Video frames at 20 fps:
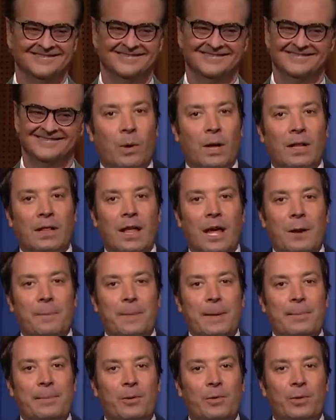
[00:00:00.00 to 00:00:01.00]
Well, a lot of
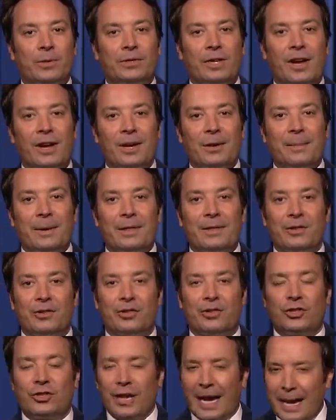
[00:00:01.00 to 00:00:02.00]
people were talking about the
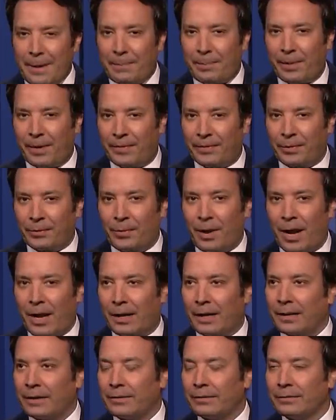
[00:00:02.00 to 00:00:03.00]
shape of the
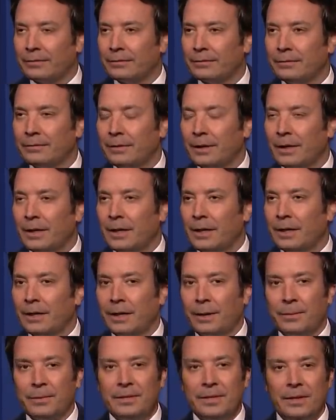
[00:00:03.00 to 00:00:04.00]
rocket.
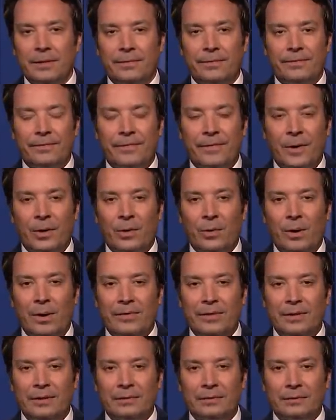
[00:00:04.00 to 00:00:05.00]
Can we see a photo of it?